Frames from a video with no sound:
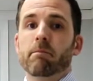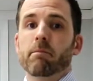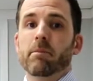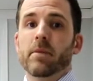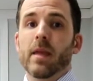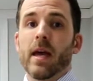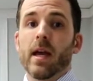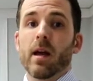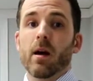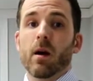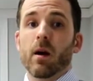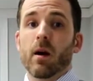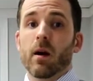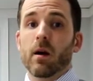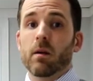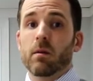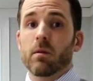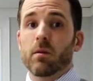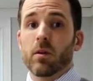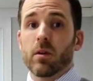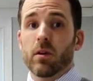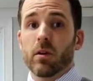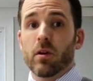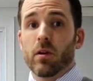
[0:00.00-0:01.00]
They are
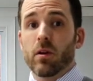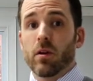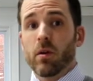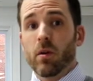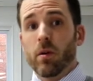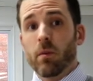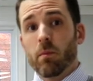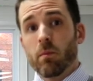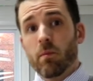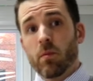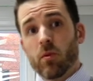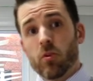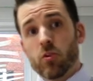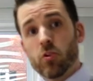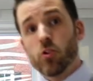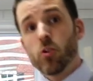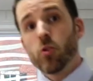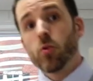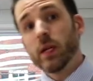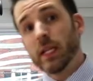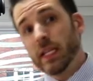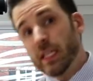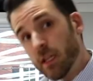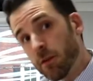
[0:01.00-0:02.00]

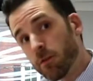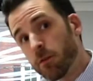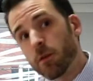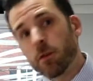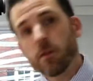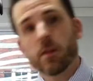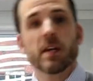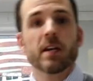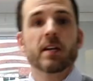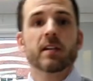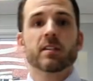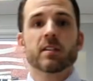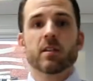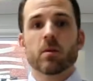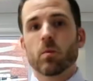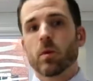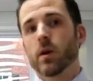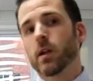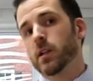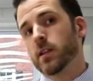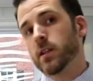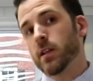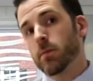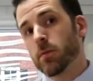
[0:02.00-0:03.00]
doing different things than
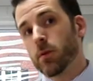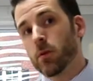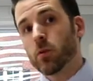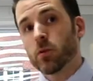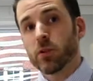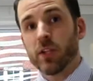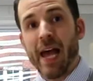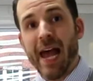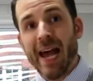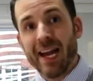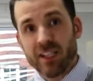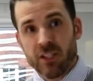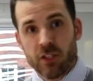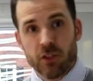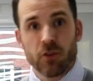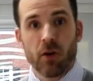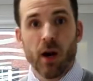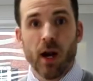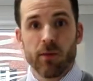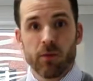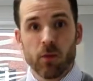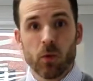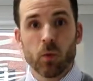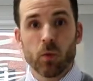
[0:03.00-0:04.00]
what a typical taxi
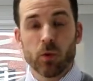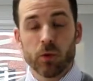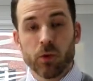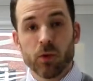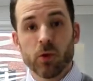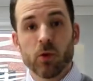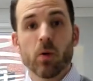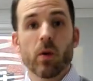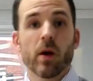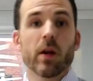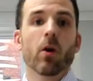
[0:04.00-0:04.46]
driver would do,